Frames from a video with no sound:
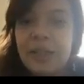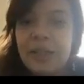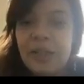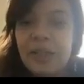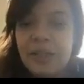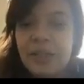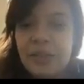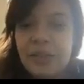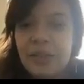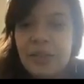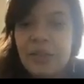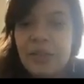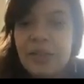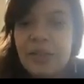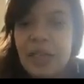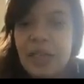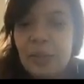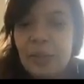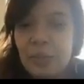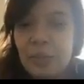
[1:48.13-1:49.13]
So they're
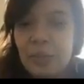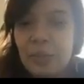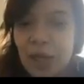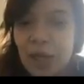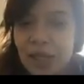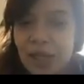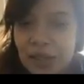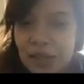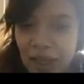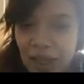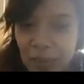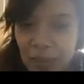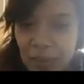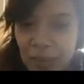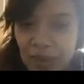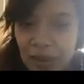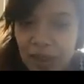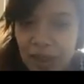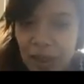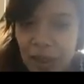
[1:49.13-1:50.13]
a product enabling
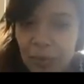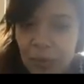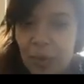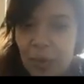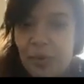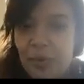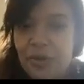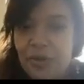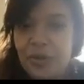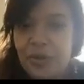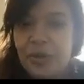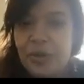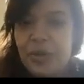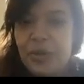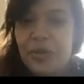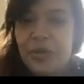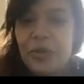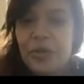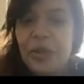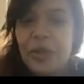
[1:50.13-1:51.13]
app publishers
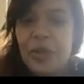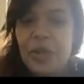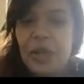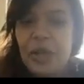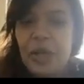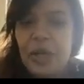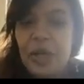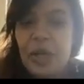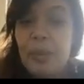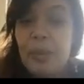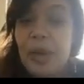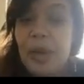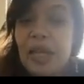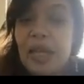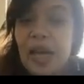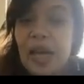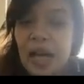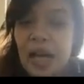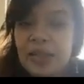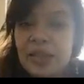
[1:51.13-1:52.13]
paid
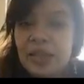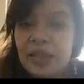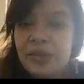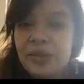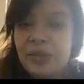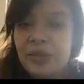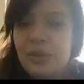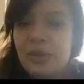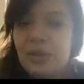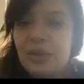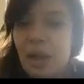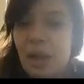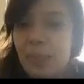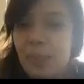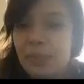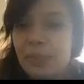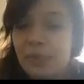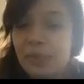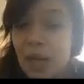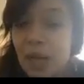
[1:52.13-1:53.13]
access to the
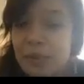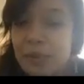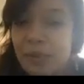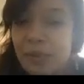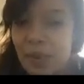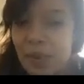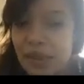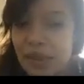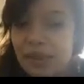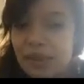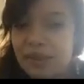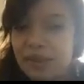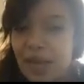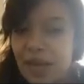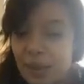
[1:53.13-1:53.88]
top spot in the App